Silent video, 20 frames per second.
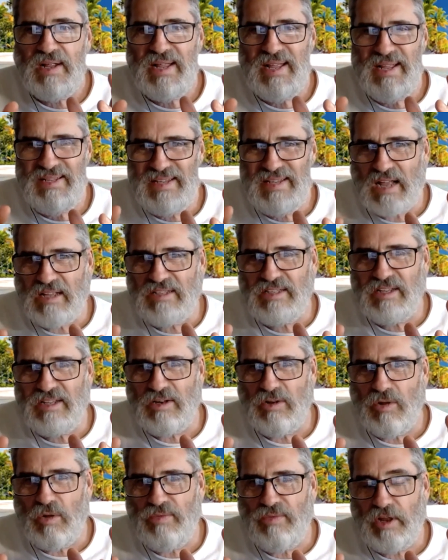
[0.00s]
Does the
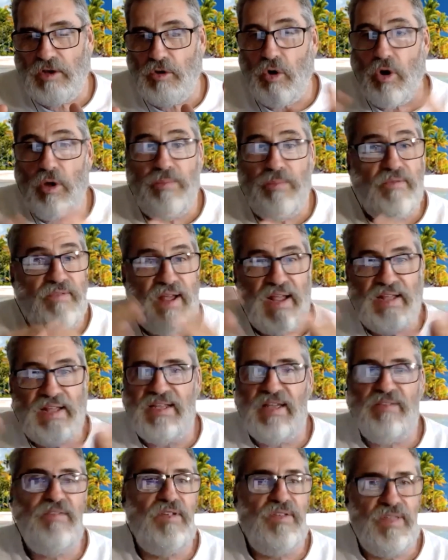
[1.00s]
Lord pervades
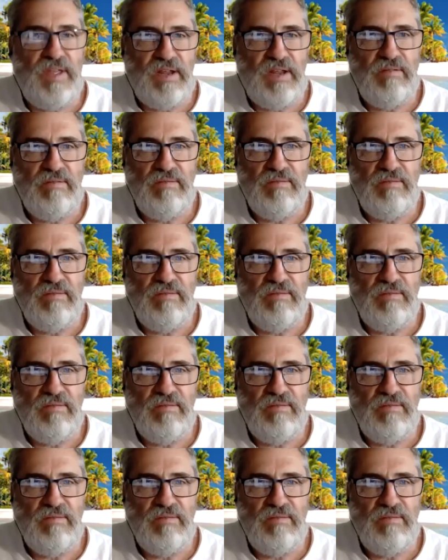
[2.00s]
everything?